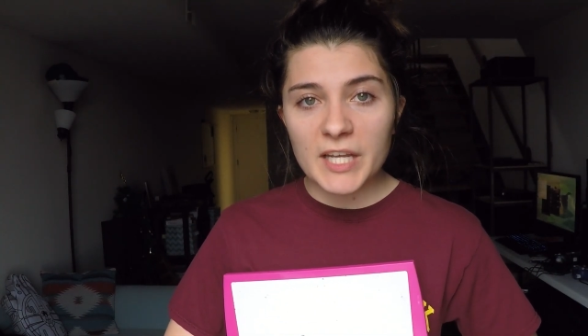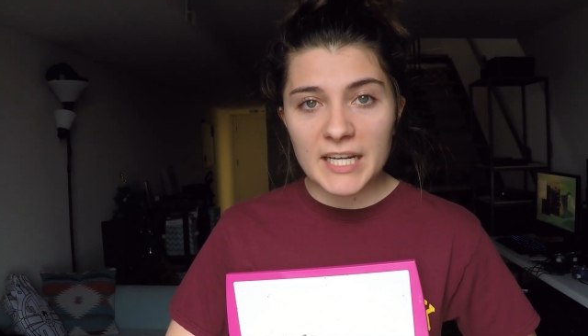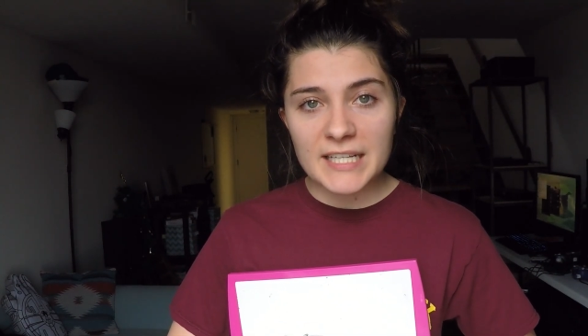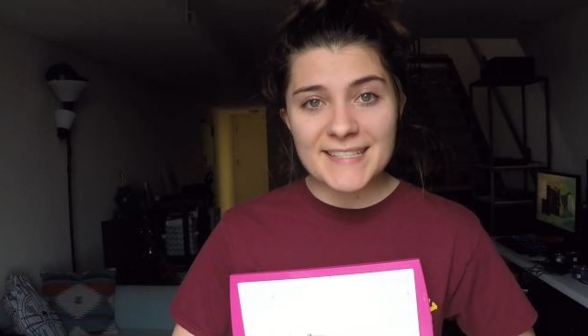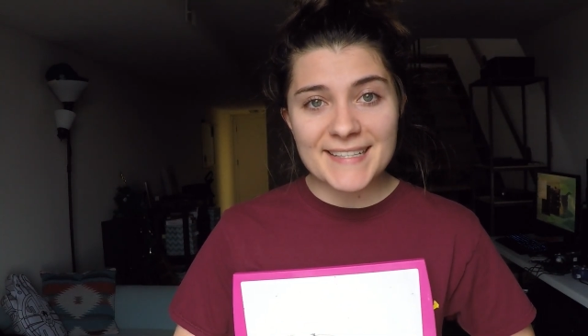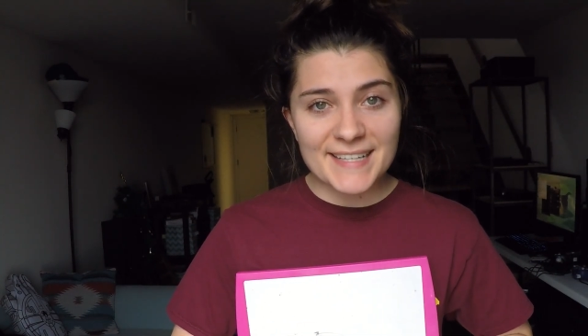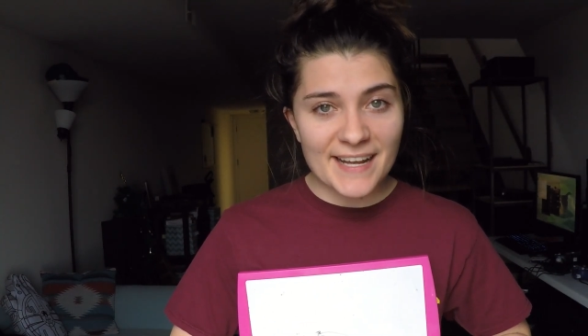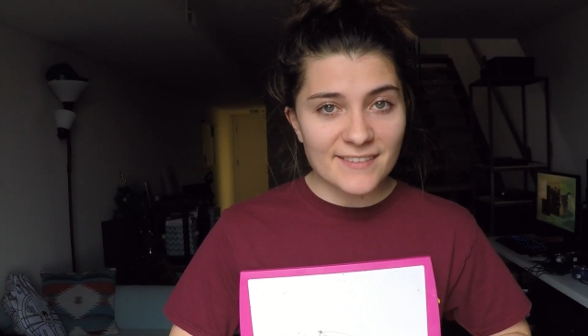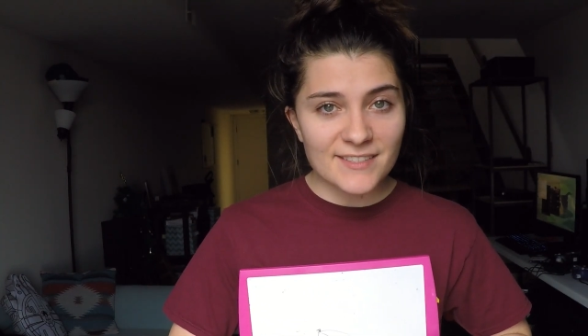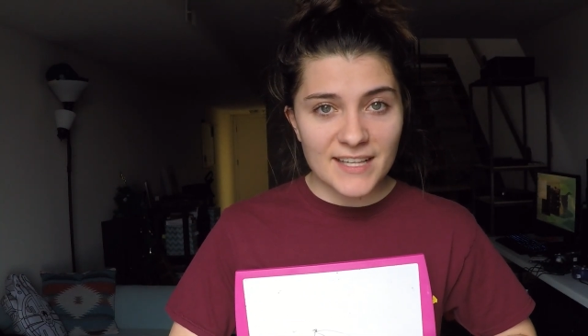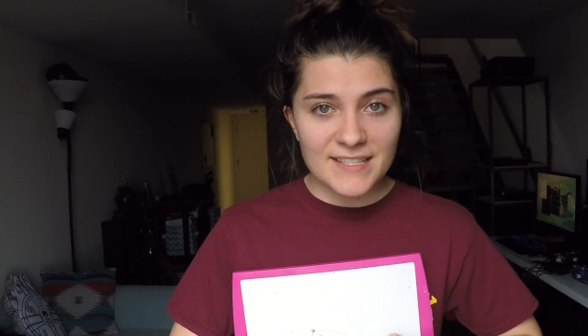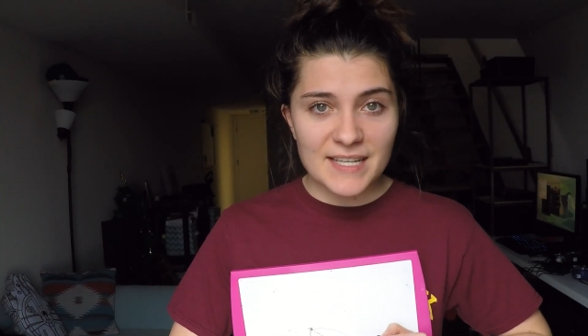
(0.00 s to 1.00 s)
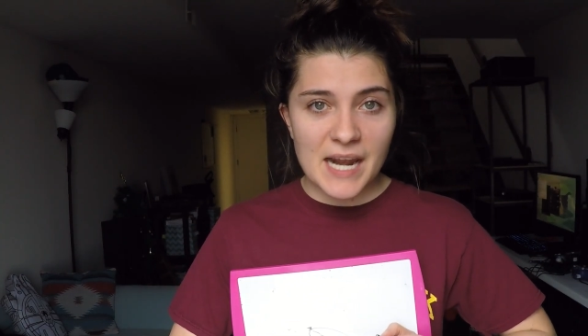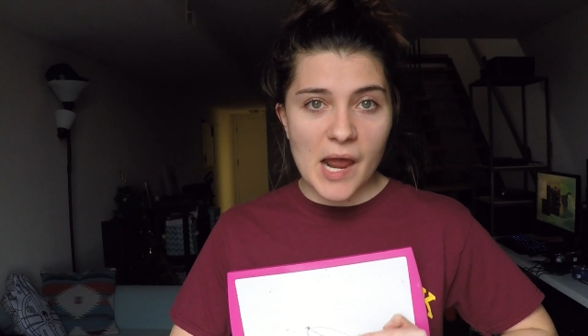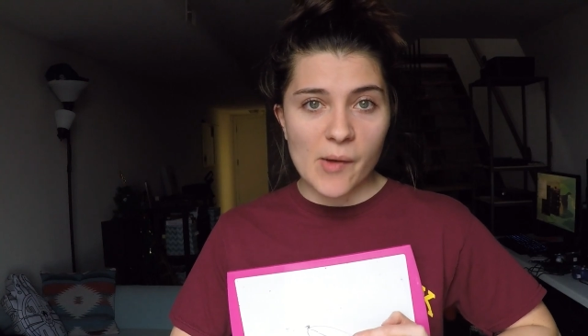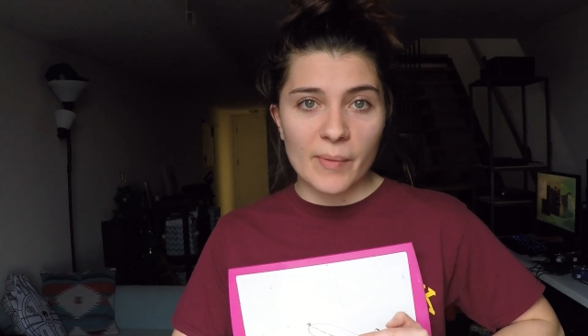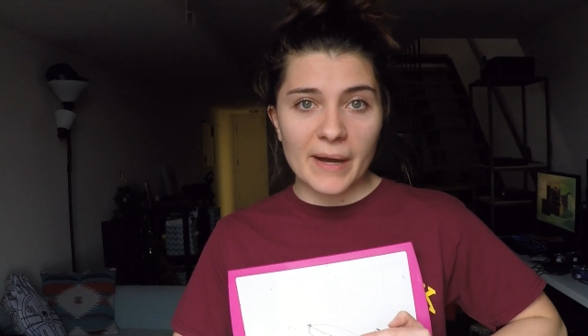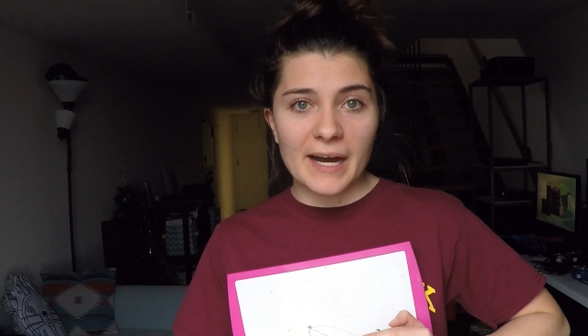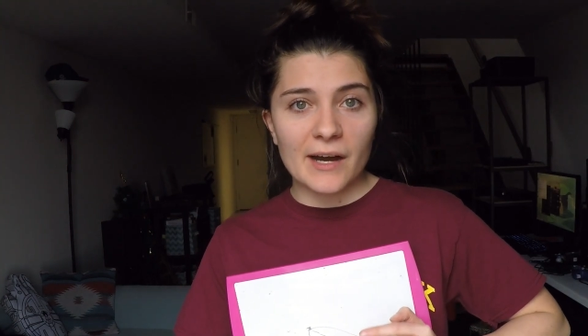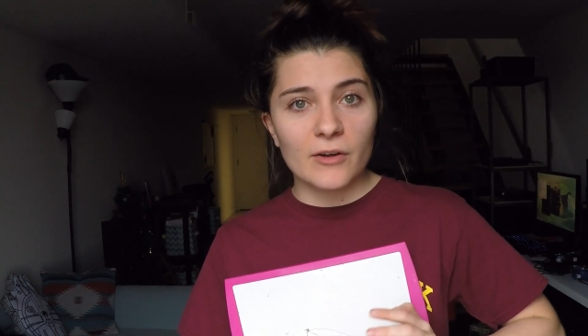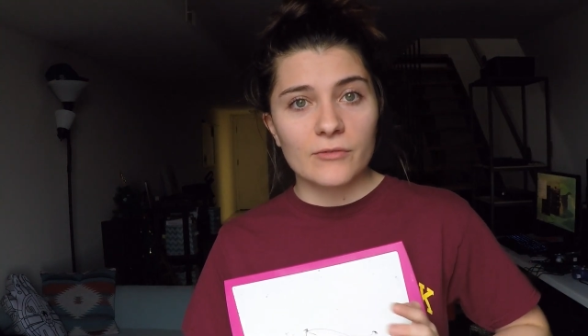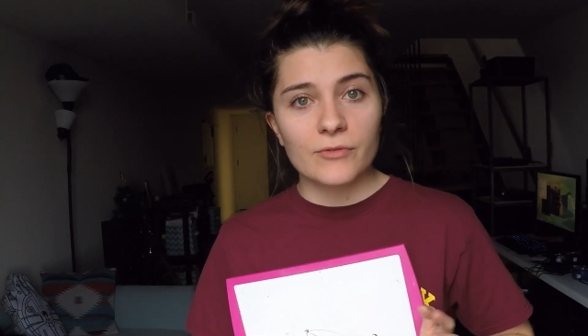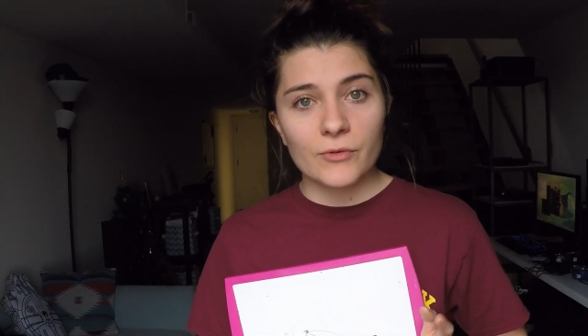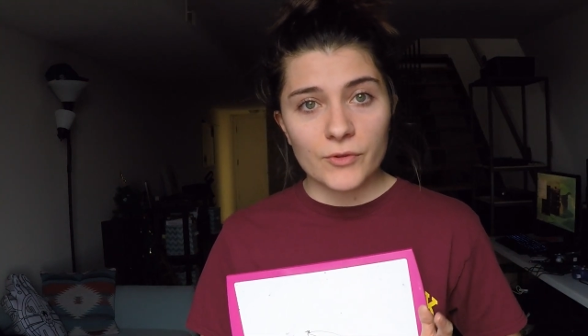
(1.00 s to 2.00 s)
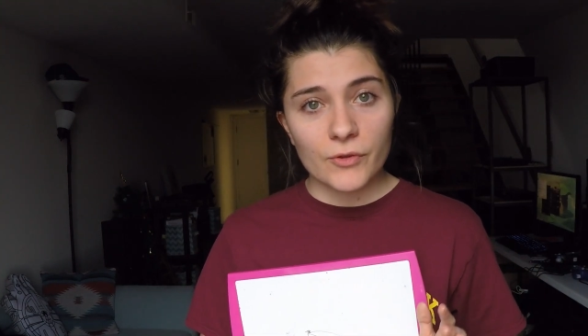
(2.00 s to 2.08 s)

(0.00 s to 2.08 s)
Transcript: get into the next lesson about